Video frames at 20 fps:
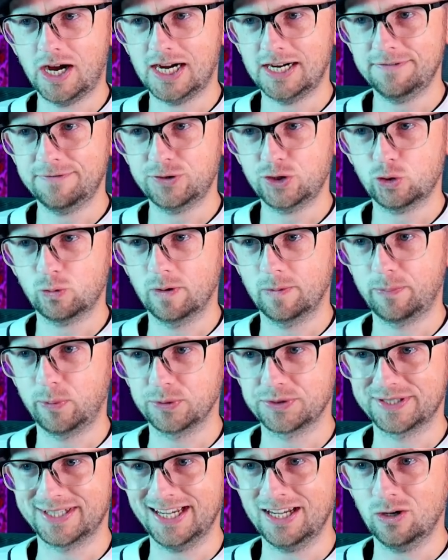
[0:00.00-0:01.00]
triple
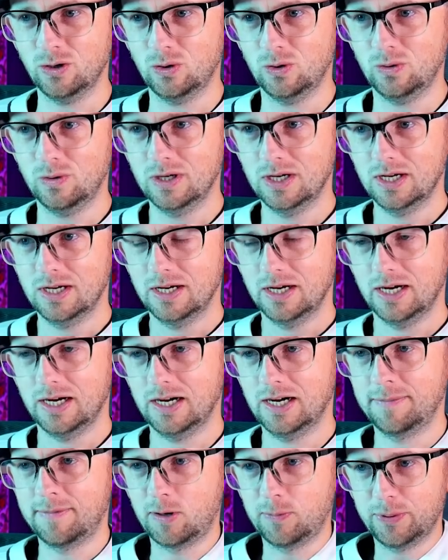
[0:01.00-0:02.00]
single.
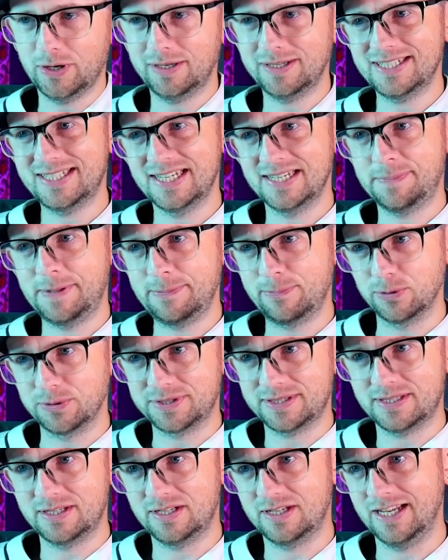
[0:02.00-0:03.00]
I'll probably see people,
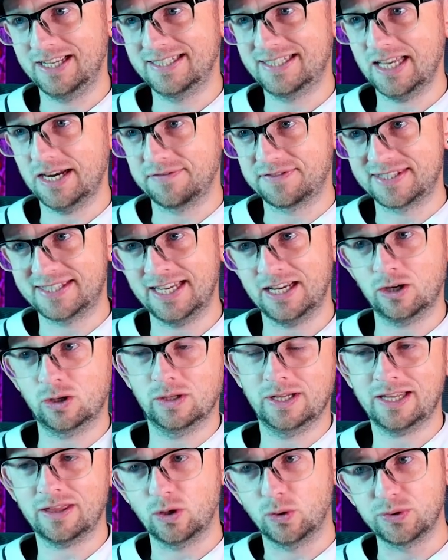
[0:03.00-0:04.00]
instead of
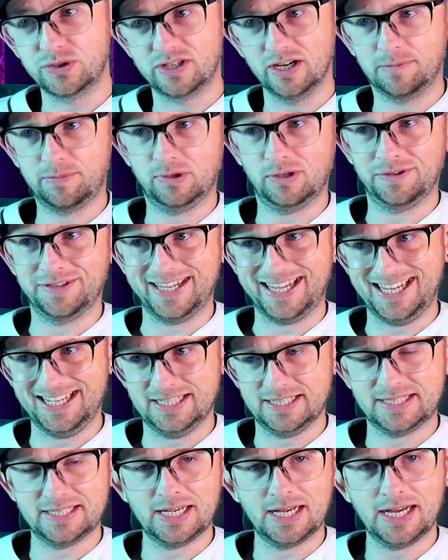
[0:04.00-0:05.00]
singling, they'll double on the
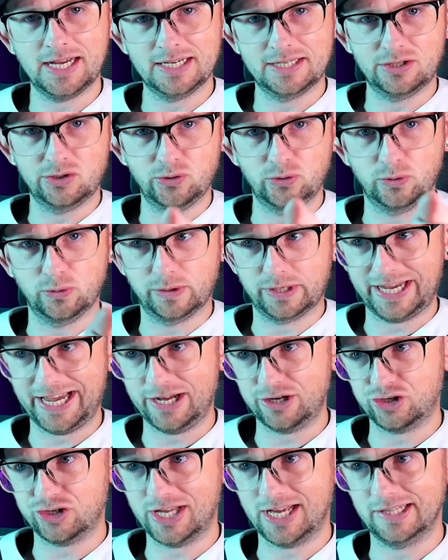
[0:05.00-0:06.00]
inside to
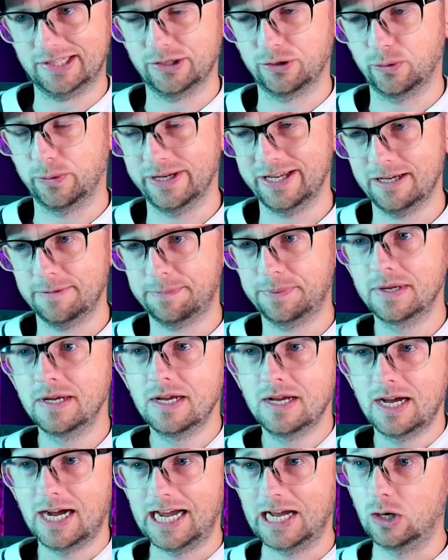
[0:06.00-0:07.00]
catch that little hip.
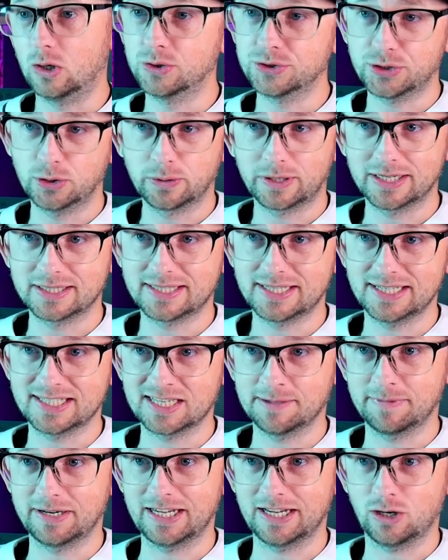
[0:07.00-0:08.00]
I also could see
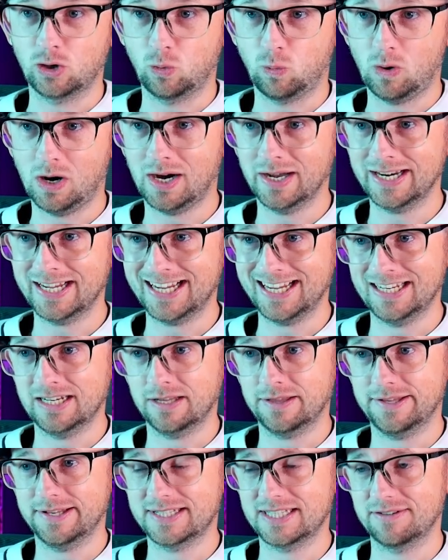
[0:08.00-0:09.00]
somebody quadding into
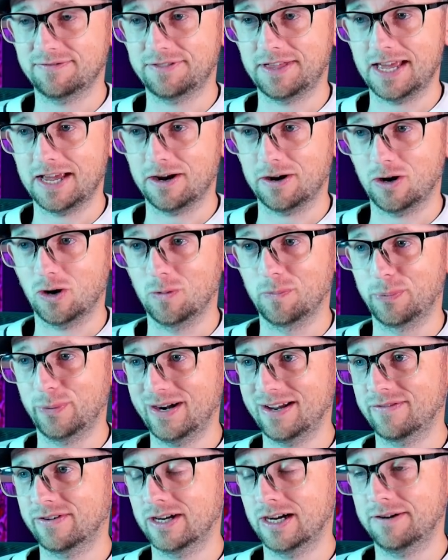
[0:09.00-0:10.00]
this if they are
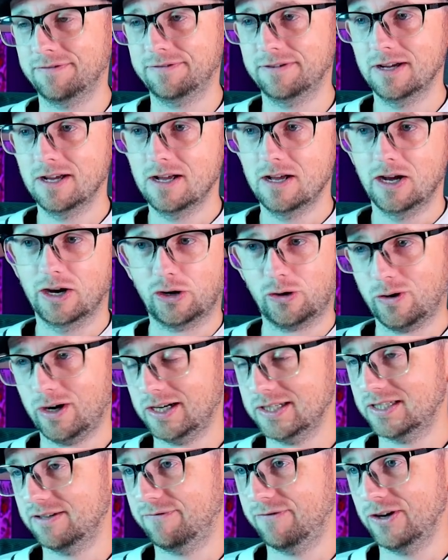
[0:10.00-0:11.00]
brave enough.
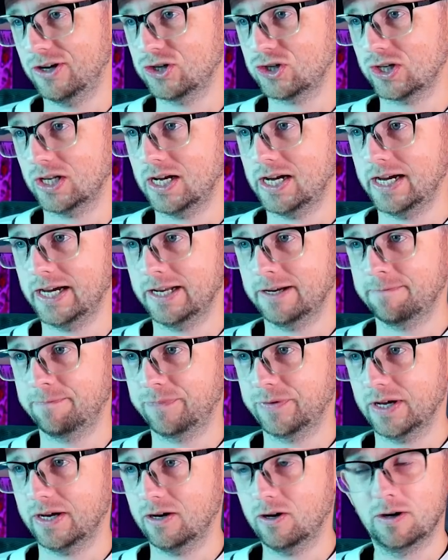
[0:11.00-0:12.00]
Across the finish line,
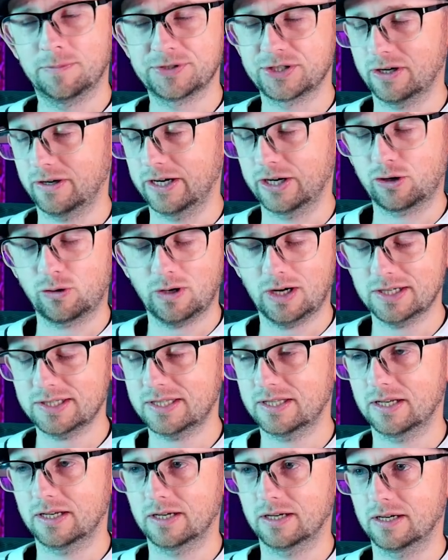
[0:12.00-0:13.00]
or I'm sorry, across
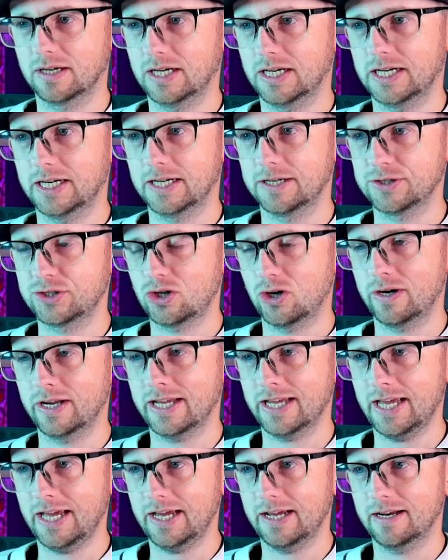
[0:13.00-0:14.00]
the starting
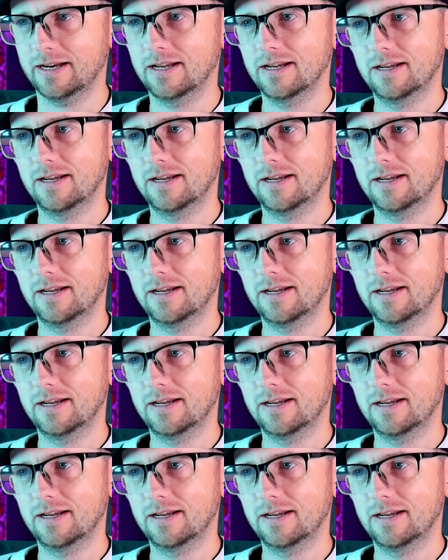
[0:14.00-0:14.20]
gate,